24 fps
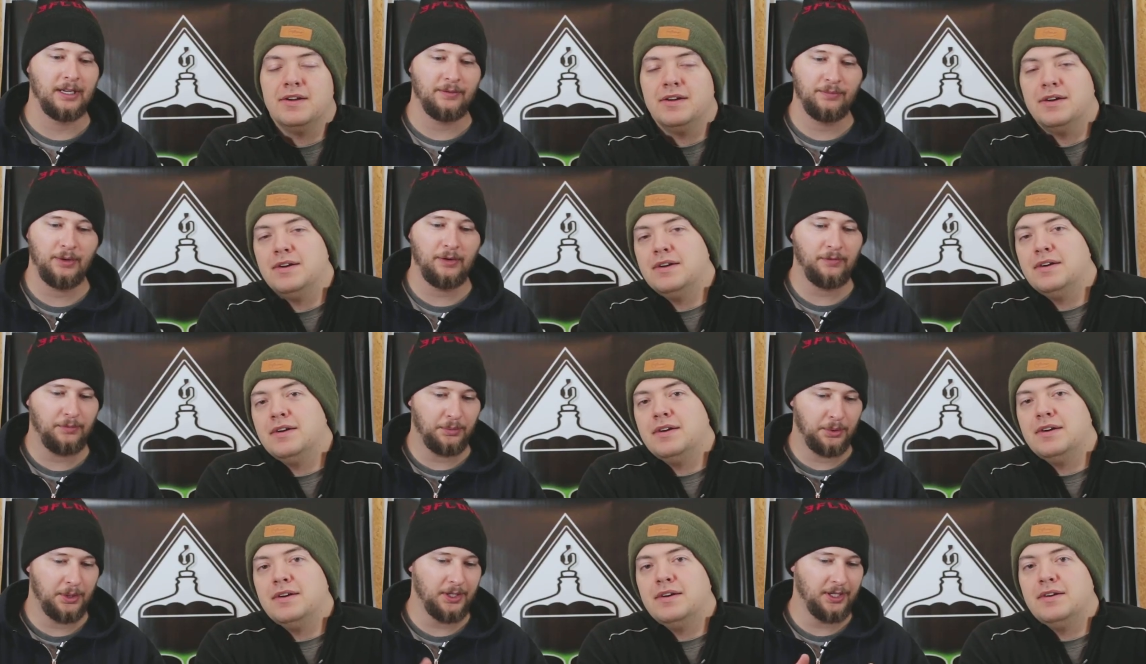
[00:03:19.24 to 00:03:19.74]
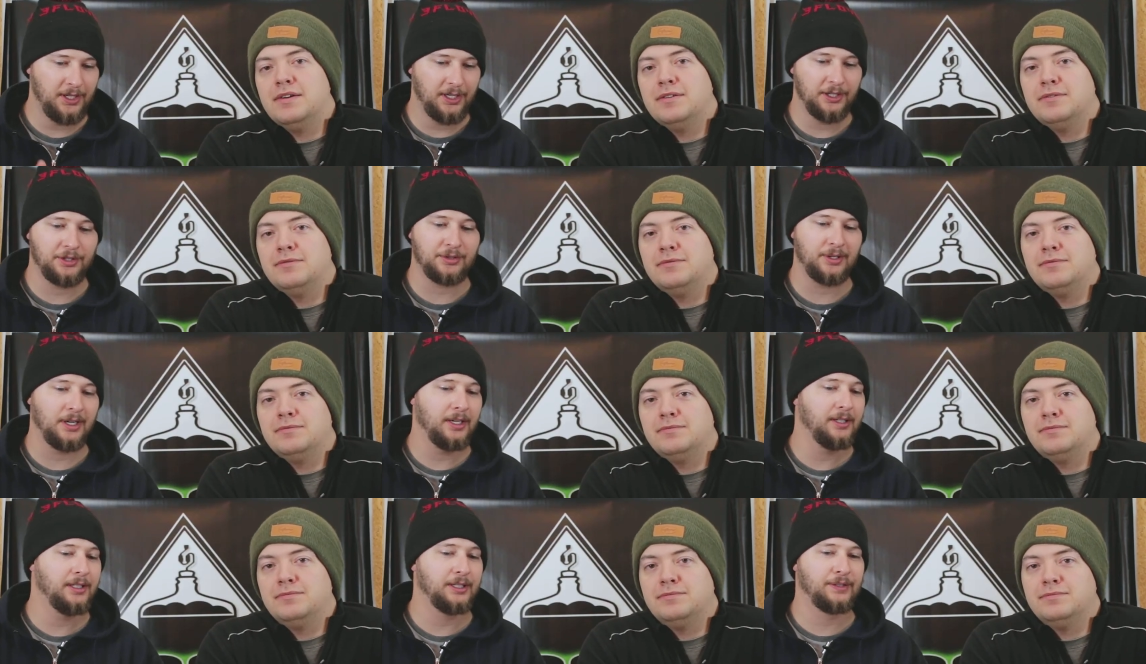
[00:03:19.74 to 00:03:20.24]
Speaker 1: and we've wanted to
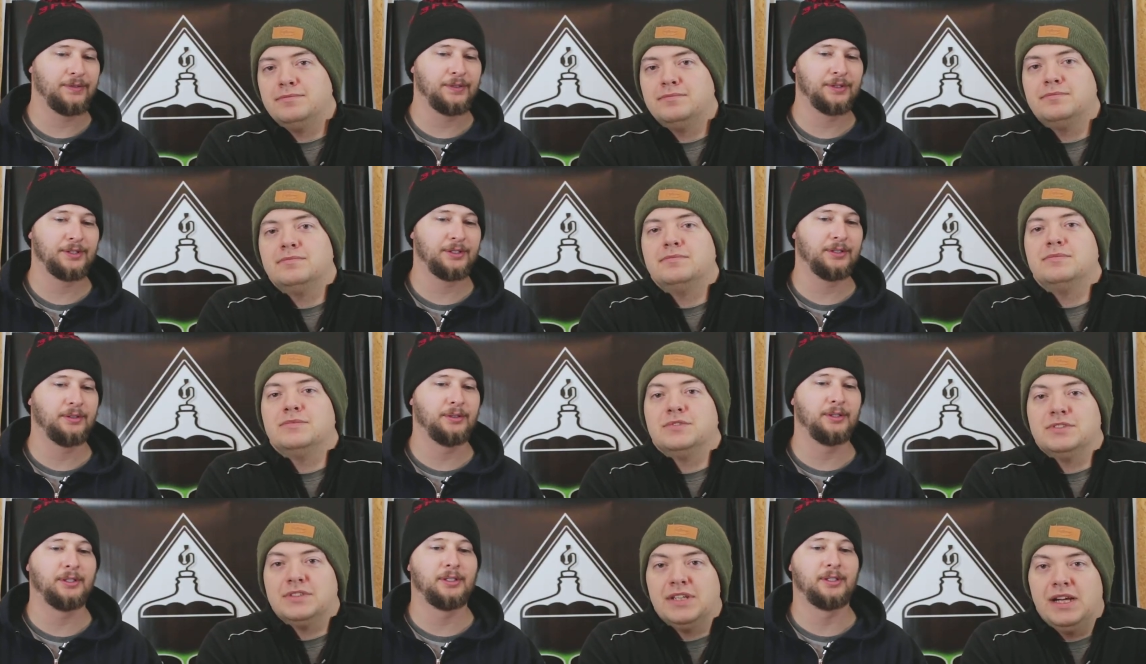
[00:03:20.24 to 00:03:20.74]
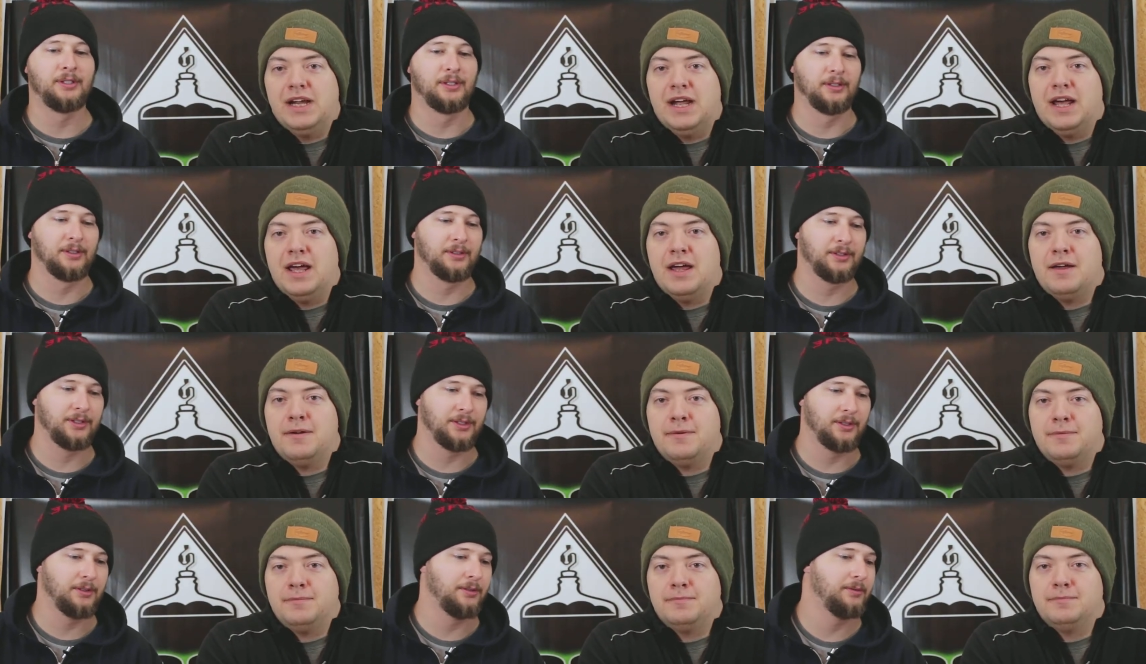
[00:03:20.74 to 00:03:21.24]
try this for so long. Yeah.
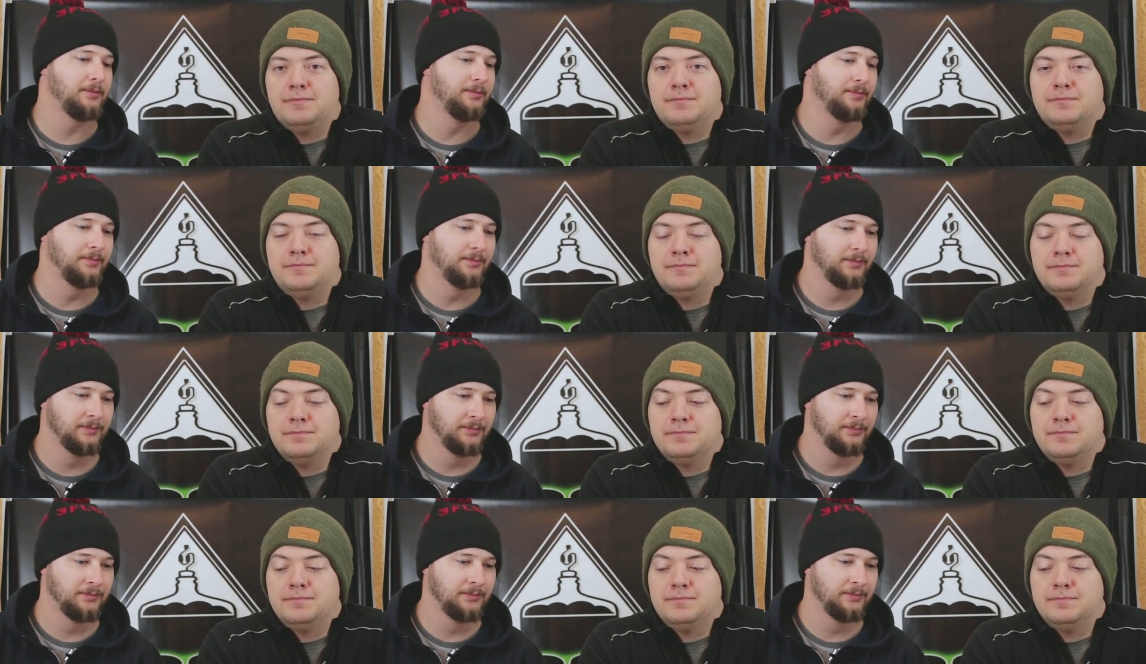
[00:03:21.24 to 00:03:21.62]
So